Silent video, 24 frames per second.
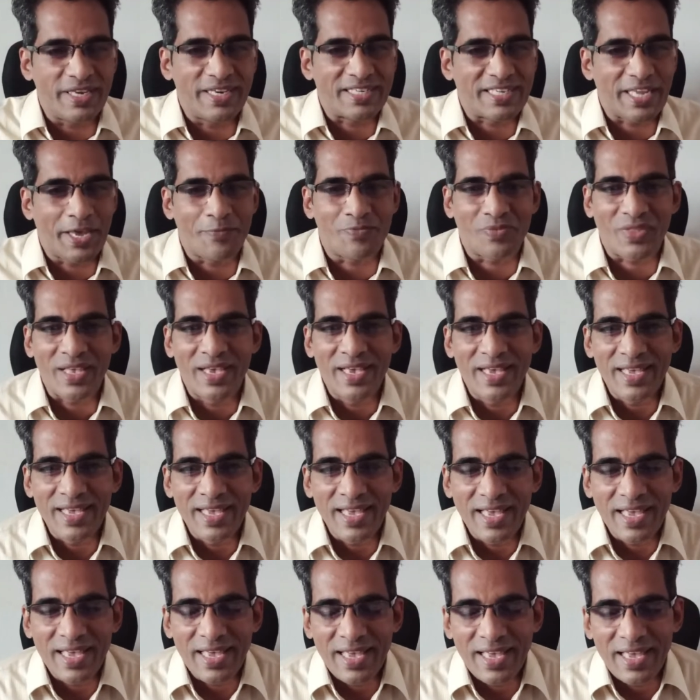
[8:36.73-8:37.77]
To excel in the
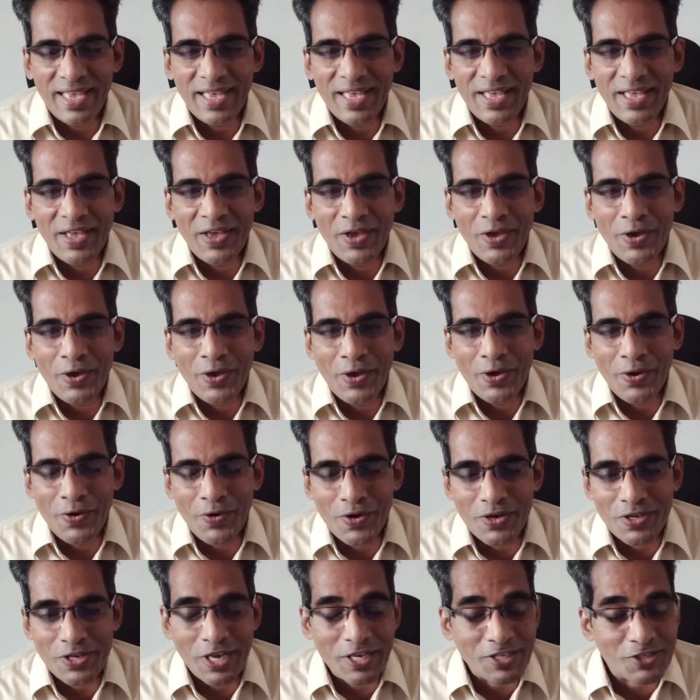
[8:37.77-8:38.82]
subject,
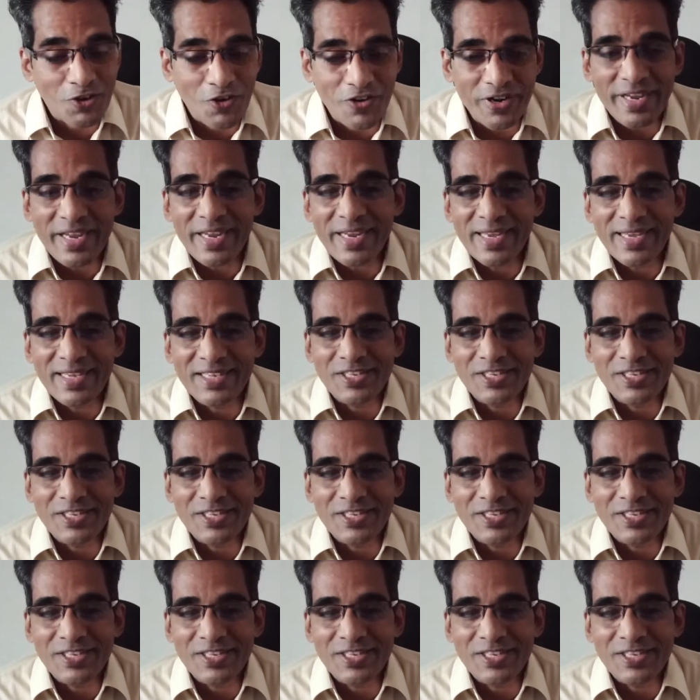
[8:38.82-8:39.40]
sir.